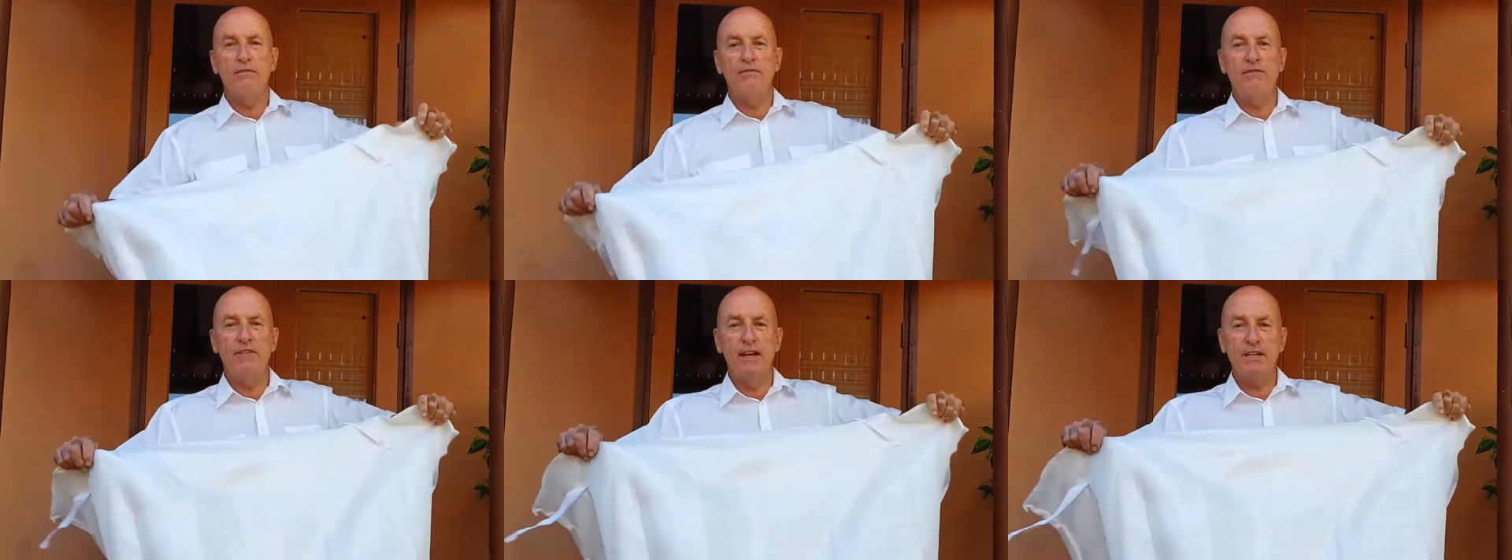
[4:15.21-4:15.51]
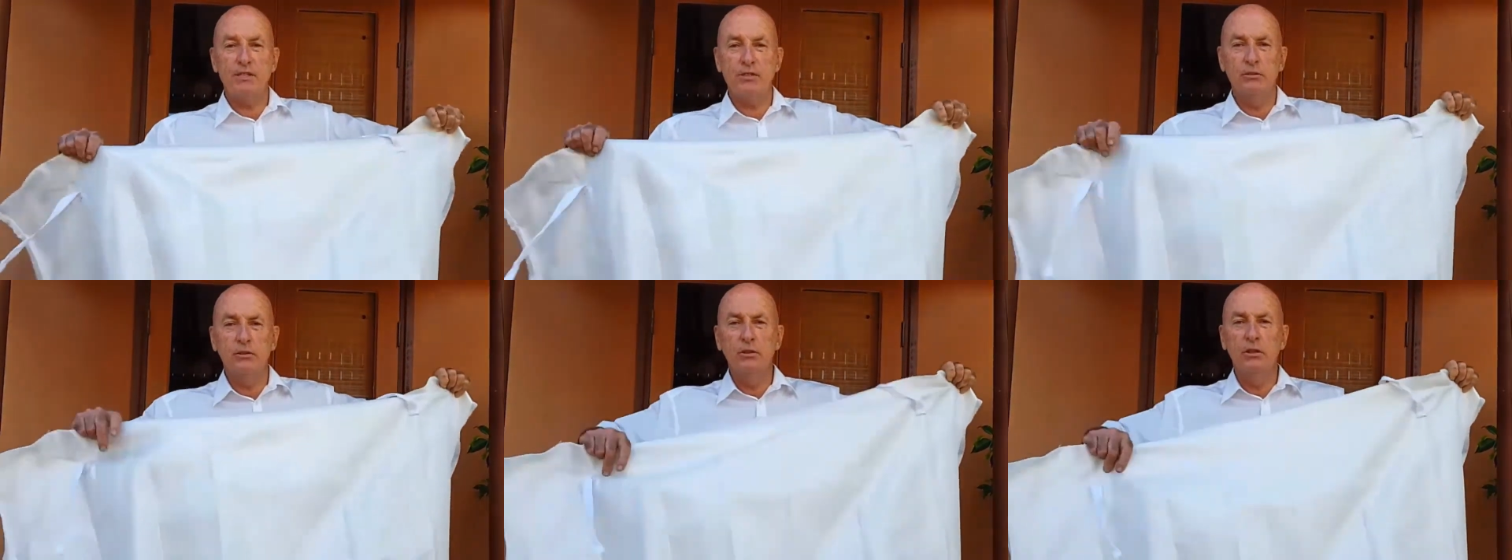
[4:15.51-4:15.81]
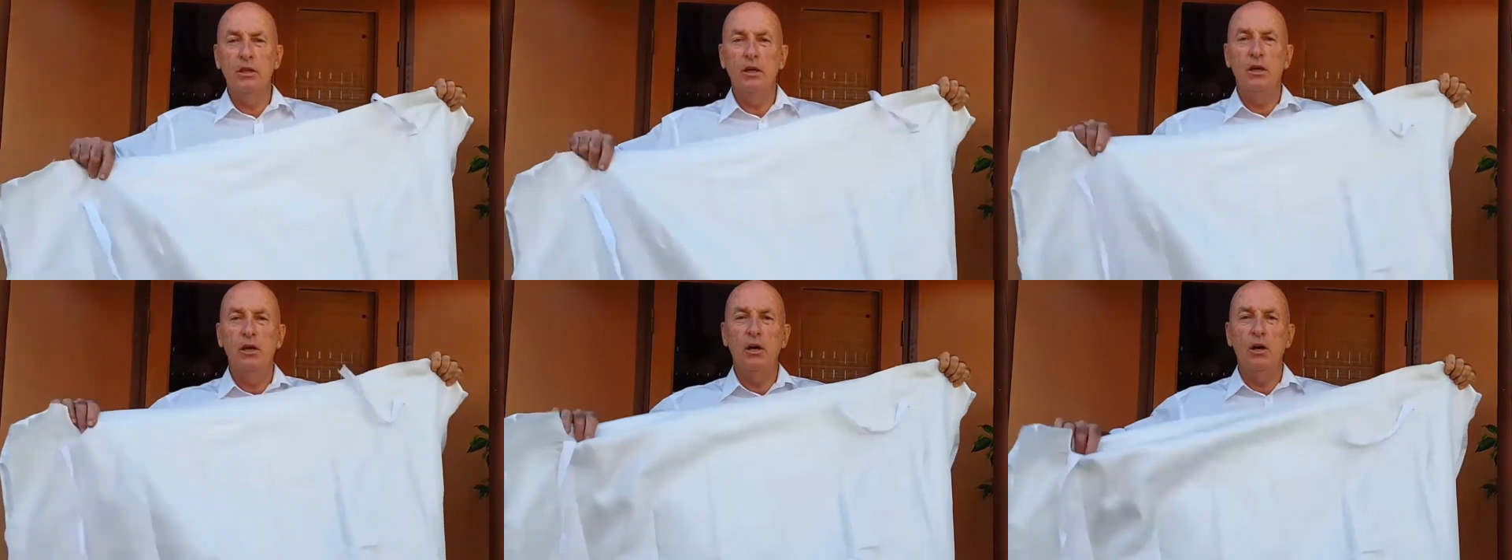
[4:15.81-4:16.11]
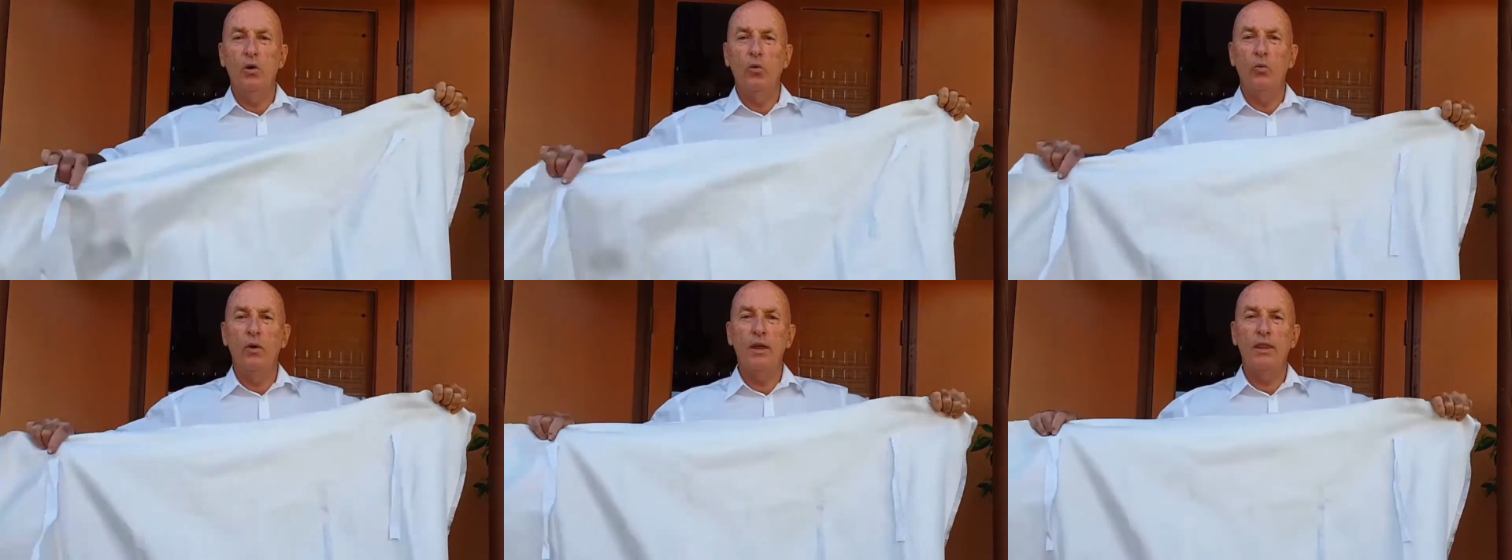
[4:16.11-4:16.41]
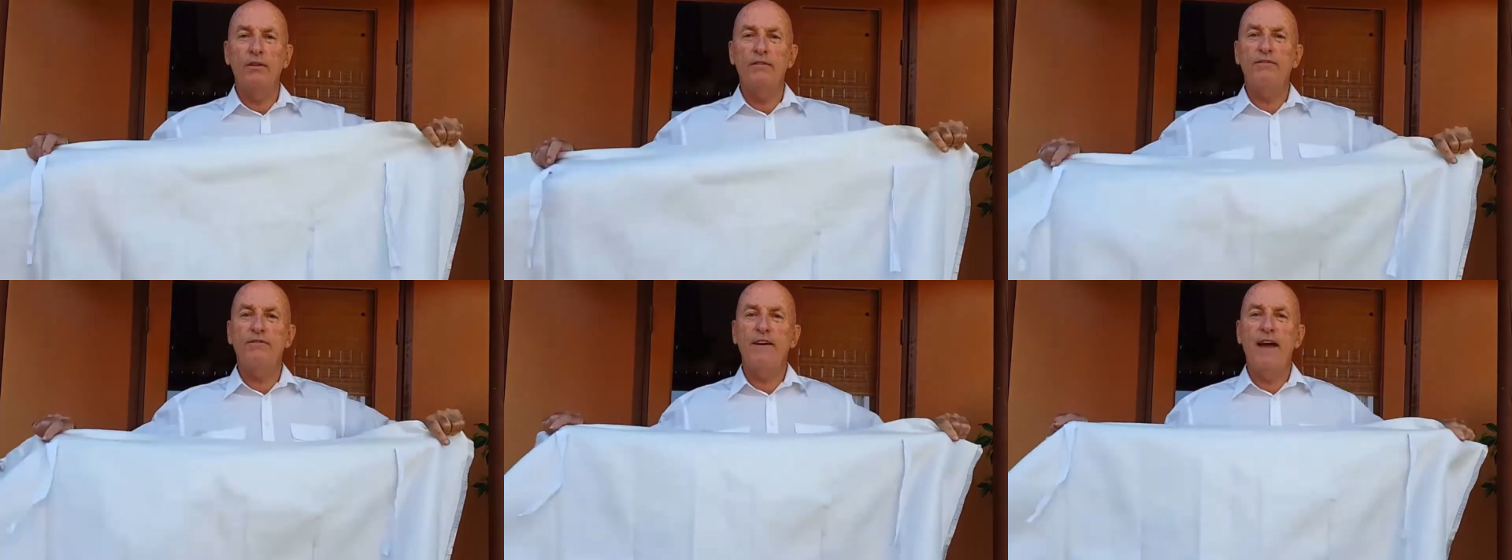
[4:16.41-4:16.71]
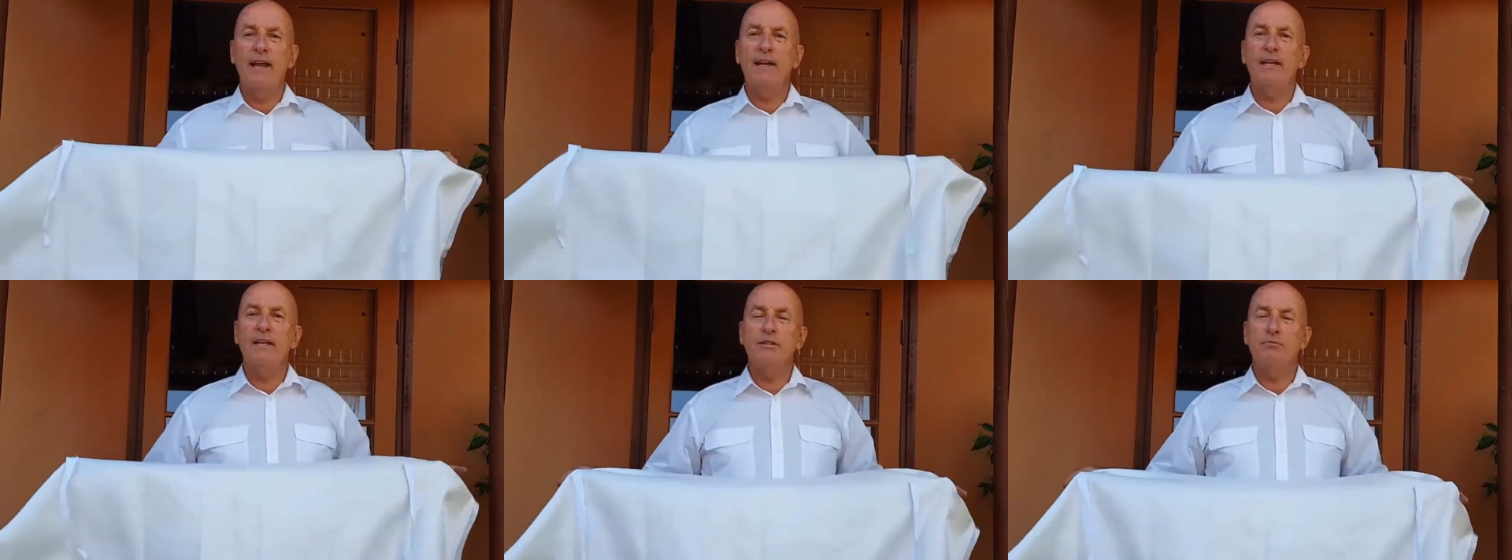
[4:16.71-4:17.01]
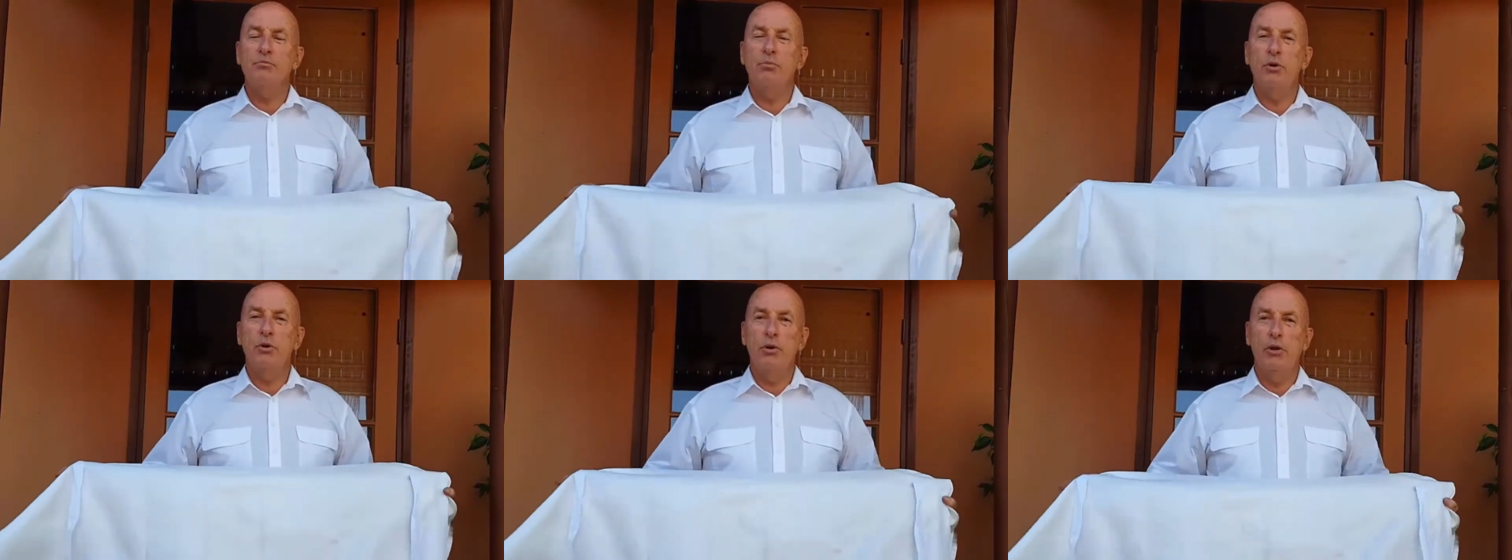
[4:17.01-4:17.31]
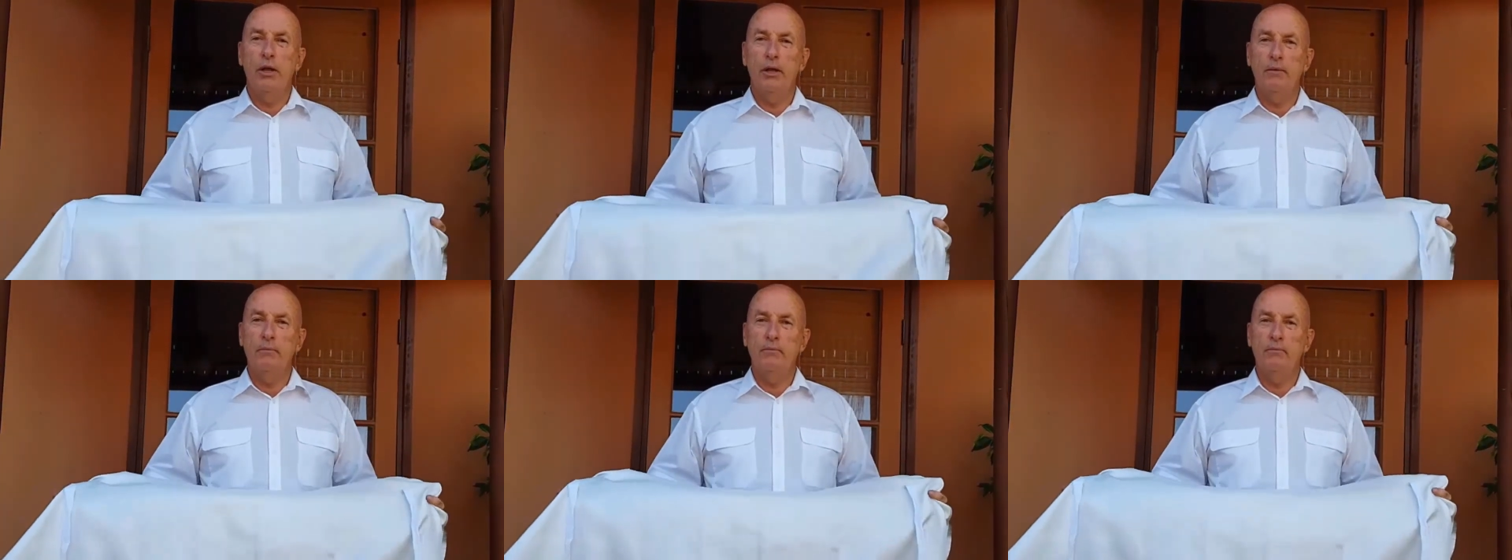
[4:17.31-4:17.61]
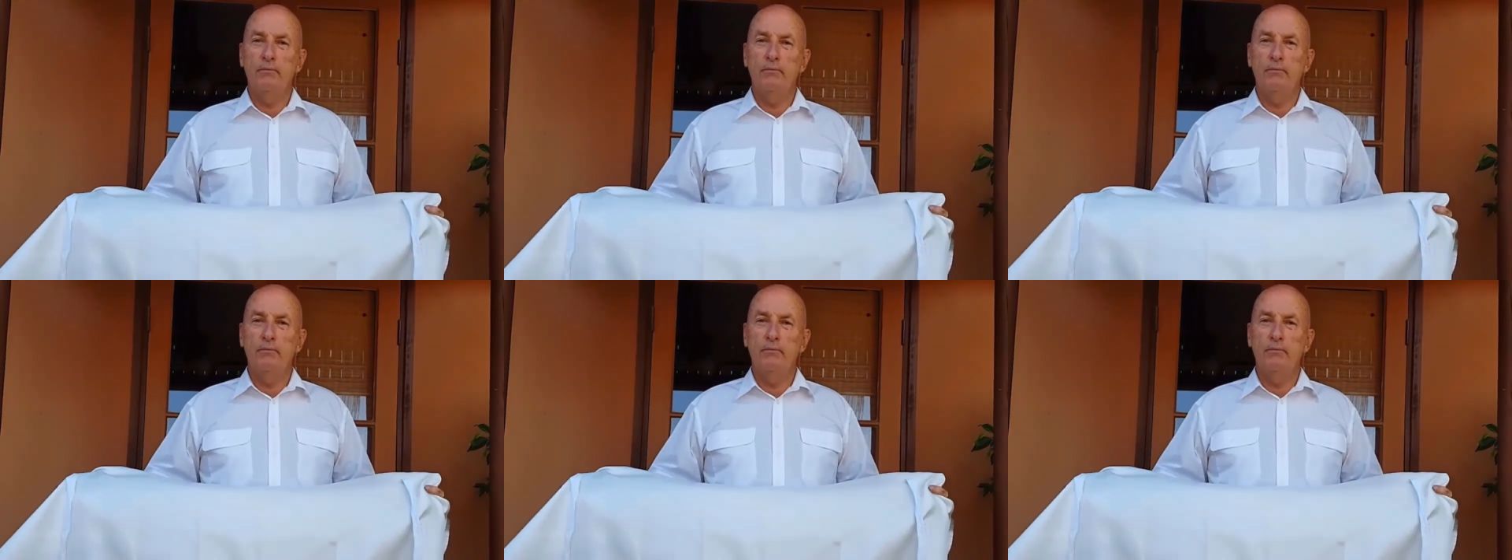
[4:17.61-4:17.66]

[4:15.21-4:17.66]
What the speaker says: vessel where the fat is burning.